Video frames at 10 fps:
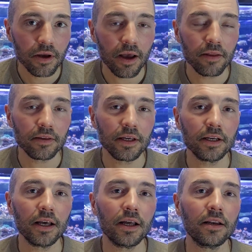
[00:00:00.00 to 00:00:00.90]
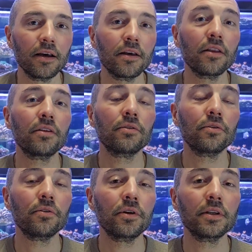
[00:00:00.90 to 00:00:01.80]
and then had a
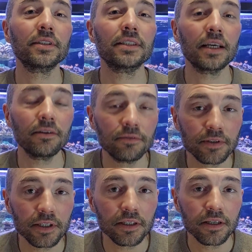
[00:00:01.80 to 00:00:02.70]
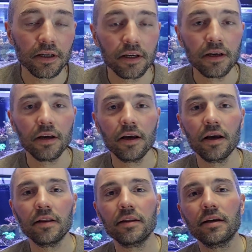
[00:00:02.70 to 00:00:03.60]
3rd safety
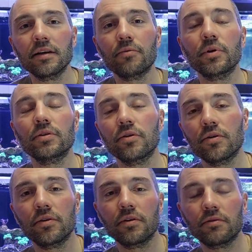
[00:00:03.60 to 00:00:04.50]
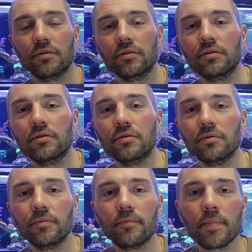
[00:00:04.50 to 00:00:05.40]
and then a return in 32.
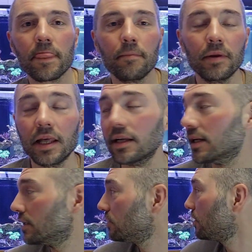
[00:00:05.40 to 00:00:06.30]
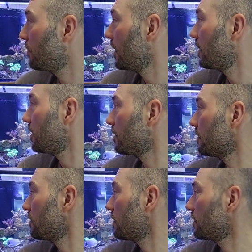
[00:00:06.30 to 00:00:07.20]
But that actually made
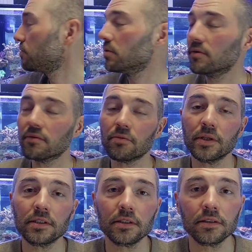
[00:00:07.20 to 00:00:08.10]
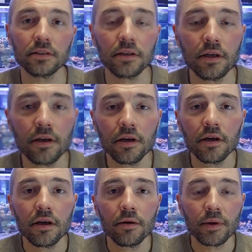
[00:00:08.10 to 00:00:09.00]
that's one of the reasons,
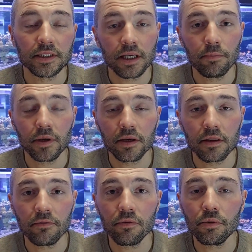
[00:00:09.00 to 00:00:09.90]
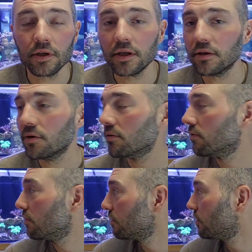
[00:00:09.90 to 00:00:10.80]
by skipping the 40 and going for
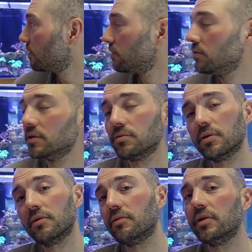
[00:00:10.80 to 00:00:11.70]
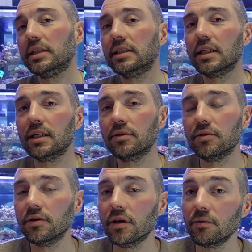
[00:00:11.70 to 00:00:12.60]
32, is one of the reasons I could
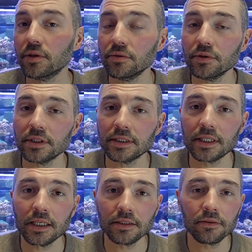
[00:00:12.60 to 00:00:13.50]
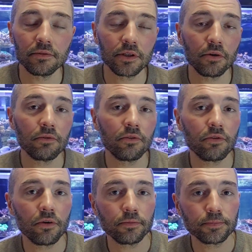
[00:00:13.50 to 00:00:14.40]
reduce the size of the overflow.